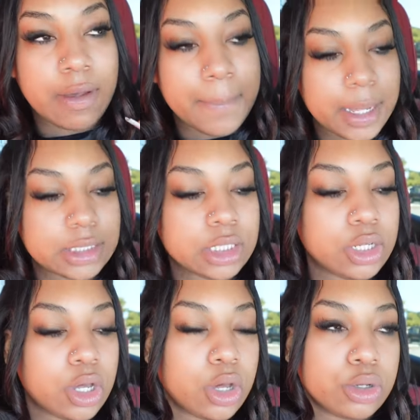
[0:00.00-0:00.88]
I'm about to
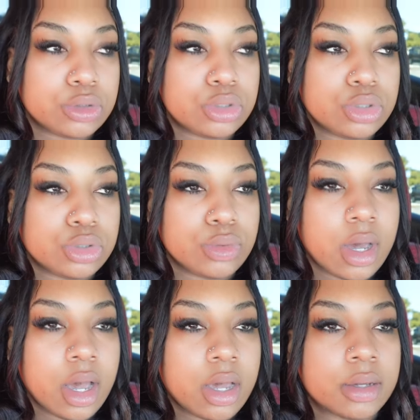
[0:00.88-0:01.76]
go to
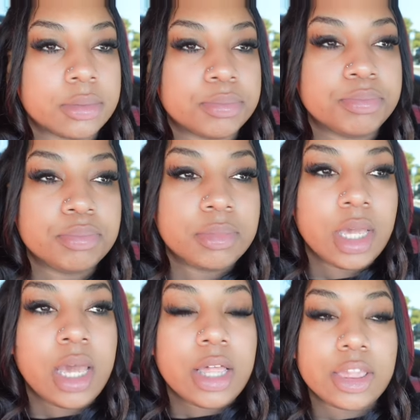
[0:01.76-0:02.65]

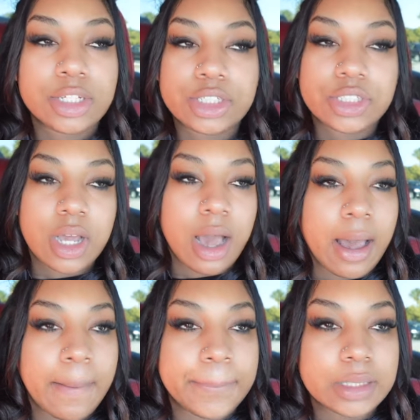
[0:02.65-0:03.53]
the
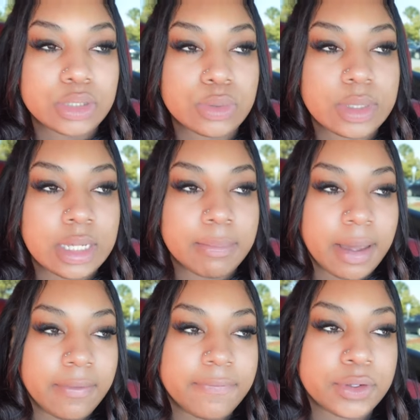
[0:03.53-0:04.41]
shop to eat
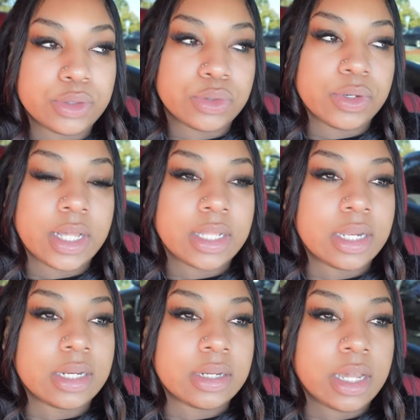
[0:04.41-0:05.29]
my food and
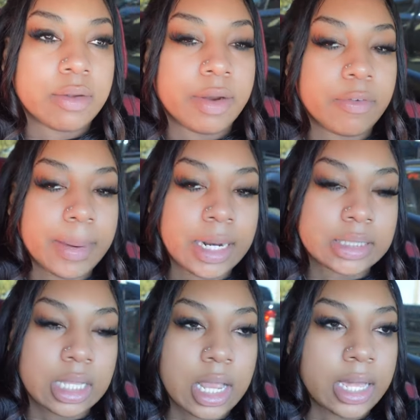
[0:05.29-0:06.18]
then get ready for my
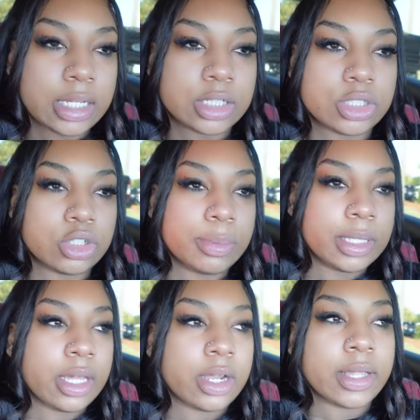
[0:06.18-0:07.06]
next client. She'll be
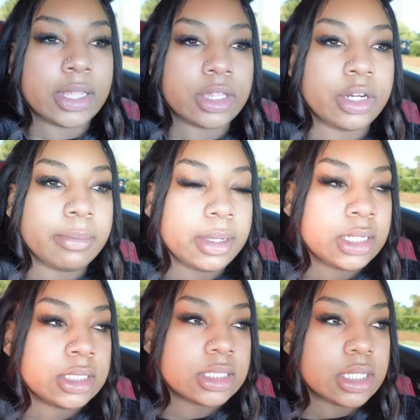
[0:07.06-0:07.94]
there in like 30
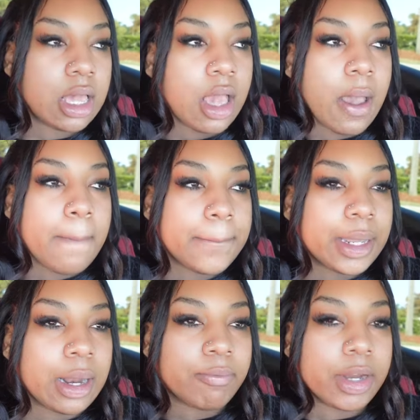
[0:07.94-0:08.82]
minutes,
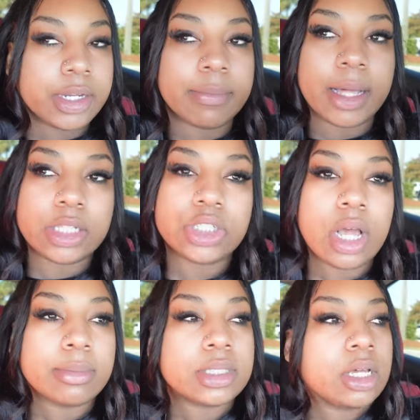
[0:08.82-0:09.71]
but I'm right here by the
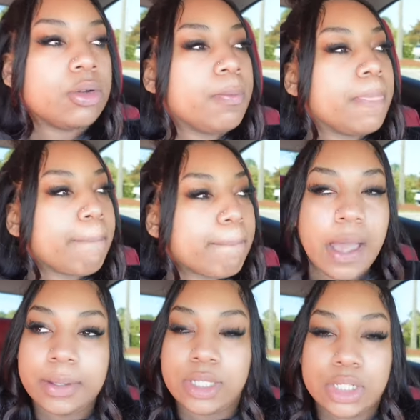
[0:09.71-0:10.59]
shop. So
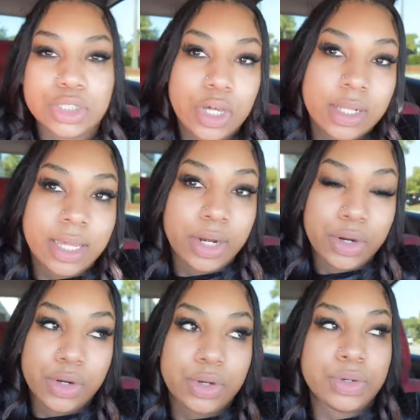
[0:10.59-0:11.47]
I'm gonna talk to y'all
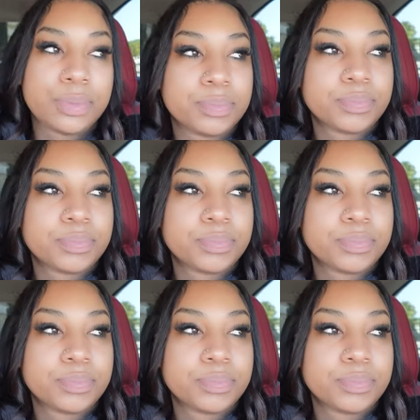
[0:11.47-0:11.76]
later.